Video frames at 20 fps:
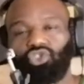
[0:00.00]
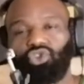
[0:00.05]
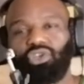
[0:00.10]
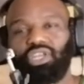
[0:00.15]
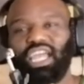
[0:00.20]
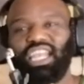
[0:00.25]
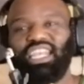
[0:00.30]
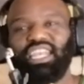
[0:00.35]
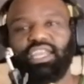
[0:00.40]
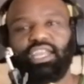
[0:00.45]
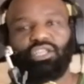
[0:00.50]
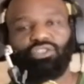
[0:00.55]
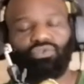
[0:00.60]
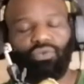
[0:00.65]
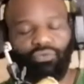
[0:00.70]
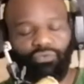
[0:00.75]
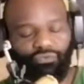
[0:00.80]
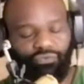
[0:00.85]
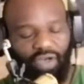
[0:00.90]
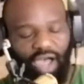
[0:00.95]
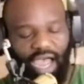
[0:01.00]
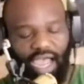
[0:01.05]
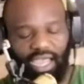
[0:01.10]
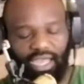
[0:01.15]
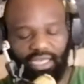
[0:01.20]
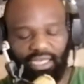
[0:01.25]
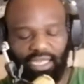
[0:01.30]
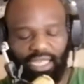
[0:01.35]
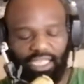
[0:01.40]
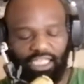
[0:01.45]
So they needed to
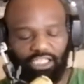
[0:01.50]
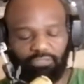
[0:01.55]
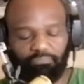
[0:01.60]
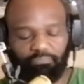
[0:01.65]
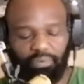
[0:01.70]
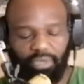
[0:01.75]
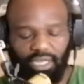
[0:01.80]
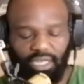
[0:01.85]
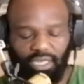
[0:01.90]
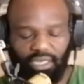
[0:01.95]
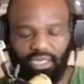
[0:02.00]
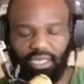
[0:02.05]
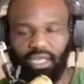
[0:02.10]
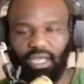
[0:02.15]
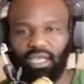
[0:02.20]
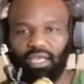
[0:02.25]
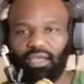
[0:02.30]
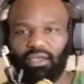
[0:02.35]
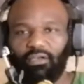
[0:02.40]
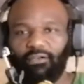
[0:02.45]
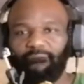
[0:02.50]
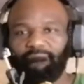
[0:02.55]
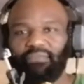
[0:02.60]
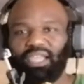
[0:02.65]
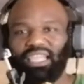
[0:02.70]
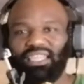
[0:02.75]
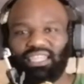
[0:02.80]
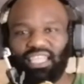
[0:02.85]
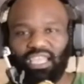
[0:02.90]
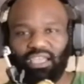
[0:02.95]
find a speed
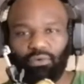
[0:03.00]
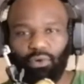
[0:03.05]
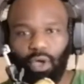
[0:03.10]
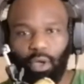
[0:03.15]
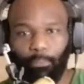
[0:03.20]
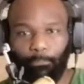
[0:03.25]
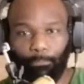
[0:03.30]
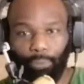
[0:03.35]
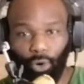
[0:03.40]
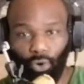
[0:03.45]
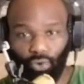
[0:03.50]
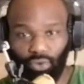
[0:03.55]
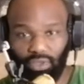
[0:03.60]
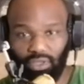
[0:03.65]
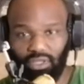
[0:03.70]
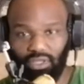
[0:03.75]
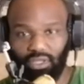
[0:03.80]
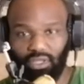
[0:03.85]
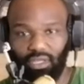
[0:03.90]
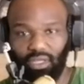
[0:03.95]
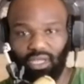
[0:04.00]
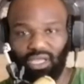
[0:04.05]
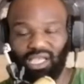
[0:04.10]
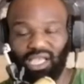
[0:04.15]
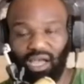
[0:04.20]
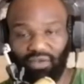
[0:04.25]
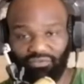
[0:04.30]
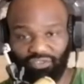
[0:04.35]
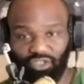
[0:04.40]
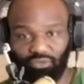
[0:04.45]
that they were both
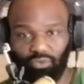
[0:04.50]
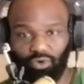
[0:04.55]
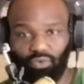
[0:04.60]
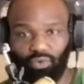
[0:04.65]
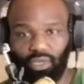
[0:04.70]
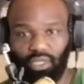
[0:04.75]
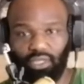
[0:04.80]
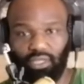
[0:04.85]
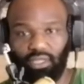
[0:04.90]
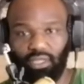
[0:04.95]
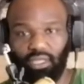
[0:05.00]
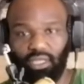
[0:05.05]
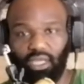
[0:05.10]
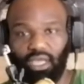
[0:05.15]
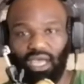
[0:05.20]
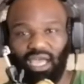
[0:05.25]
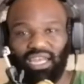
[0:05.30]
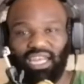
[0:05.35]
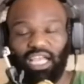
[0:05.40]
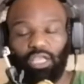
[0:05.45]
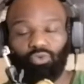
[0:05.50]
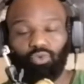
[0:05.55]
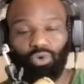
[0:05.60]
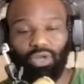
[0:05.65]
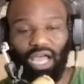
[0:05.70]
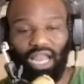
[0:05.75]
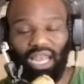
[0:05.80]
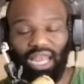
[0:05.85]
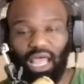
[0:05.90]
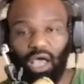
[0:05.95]
comfortable with, that
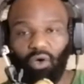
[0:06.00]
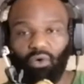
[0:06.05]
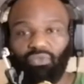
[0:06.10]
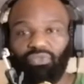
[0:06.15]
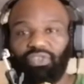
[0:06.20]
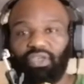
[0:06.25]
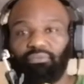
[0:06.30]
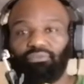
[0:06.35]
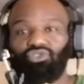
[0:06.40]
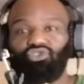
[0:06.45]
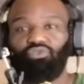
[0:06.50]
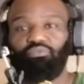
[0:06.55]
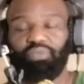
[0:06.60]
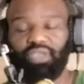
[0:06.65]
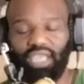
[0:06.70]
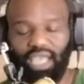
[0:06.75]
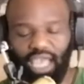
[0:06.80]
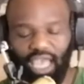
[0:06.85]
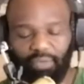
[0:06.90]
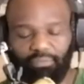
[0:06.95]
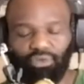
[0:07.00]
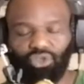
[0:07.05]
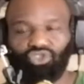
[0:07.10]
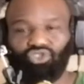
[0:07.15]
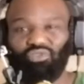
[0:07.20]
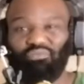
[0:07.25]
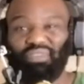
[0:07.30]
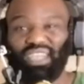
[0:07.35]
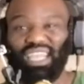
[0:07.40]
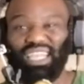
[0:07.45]
would allow them to be able
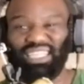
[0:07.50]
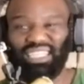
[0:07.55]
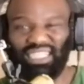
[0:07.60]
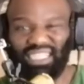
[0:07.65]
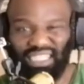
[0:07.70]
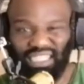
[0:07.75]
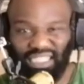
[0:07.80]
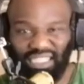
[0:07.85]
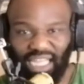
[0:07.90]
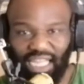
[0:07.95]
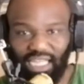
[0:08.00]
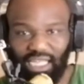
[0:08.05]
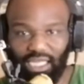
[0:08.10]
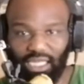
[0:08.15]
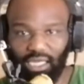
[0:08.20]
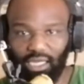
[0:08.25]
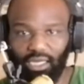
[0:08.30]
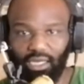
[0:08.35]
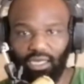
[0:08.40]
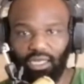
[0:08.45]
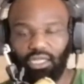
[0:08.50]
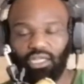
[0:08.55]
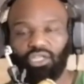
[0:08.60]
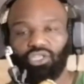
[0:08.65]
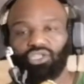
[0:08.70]
to be in sync